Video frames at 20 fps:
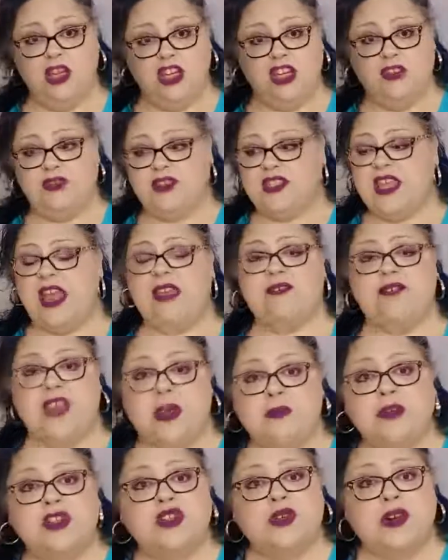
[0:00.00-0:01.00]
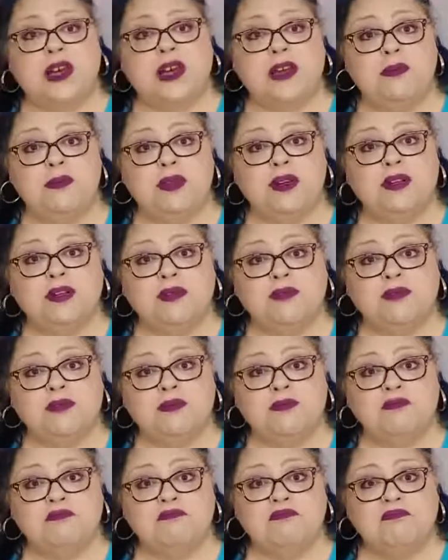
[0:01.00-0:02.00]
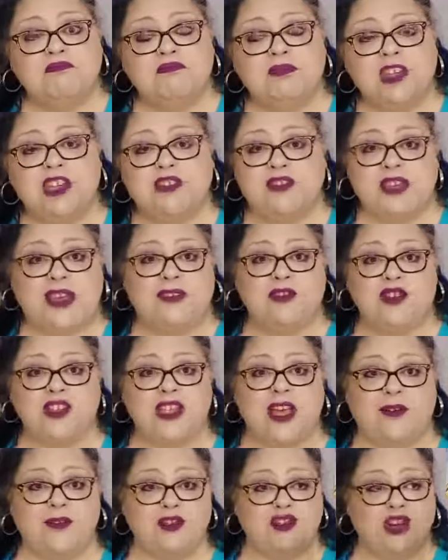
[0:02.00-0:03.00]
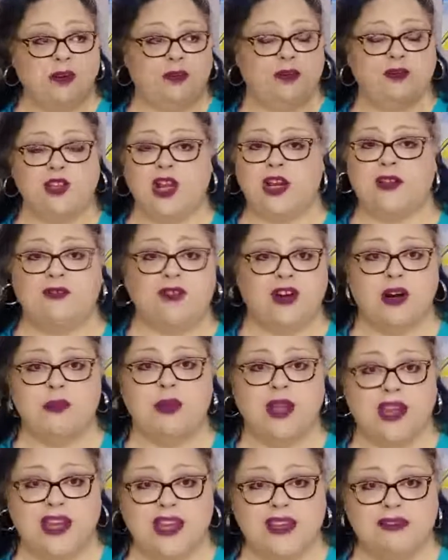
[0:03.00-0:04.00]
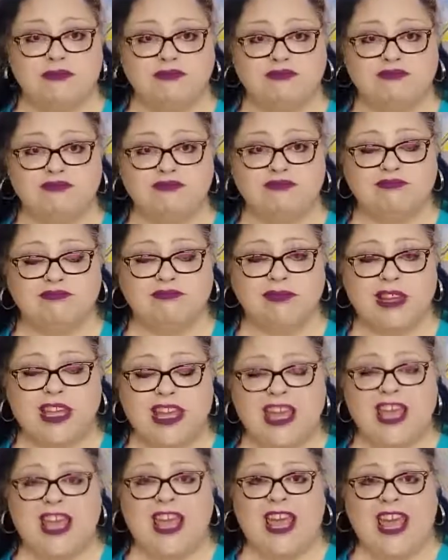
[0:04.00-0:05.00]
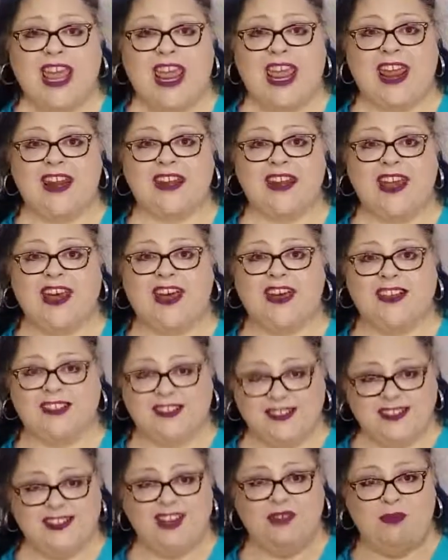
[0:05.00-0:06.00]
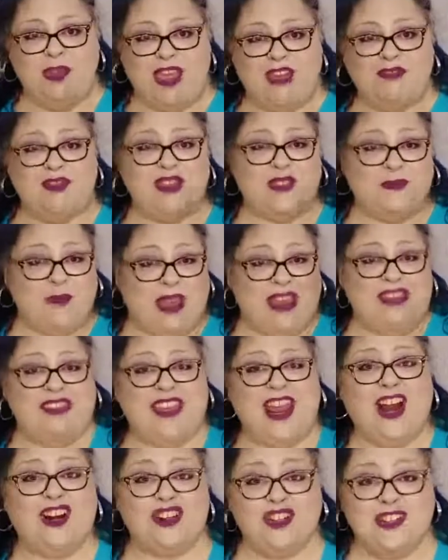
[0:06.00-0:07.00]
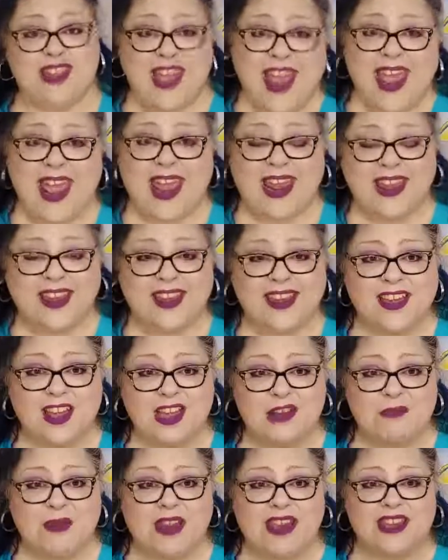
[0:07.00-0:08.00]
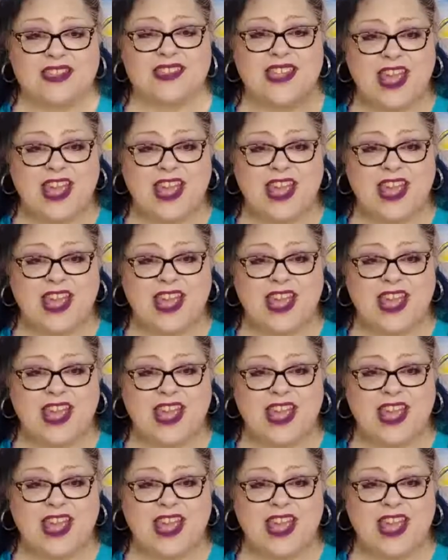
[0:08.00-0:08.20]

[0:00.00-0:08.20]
You've saved them a trip. You saved yourself a trip of looking for a buggy, and you may have just made their day because